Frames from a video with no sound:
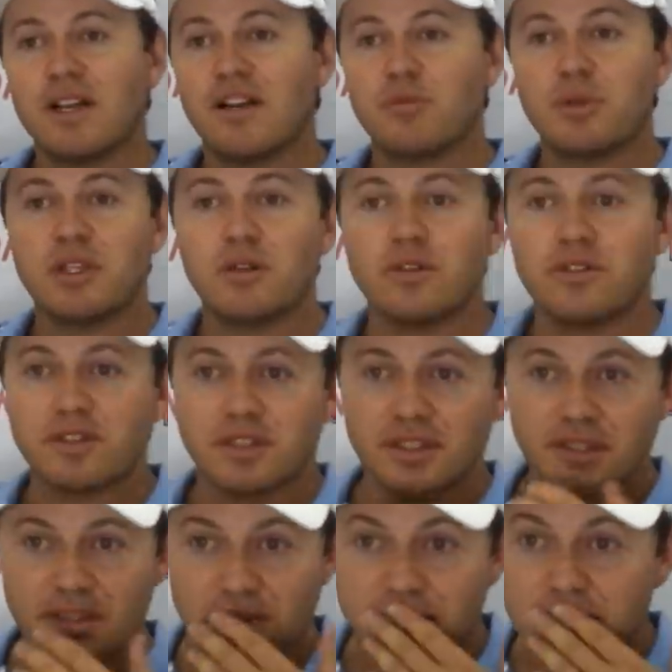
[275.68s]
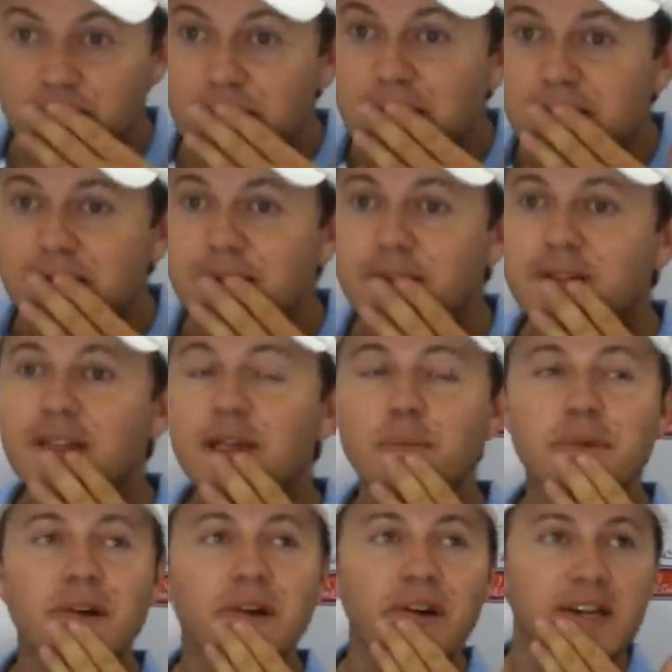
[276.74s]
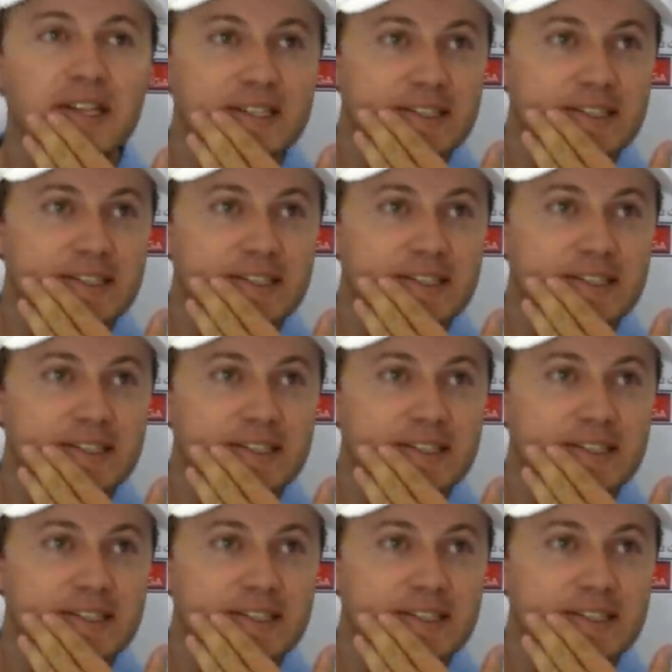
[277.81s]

I've been off since, Leopard Creek,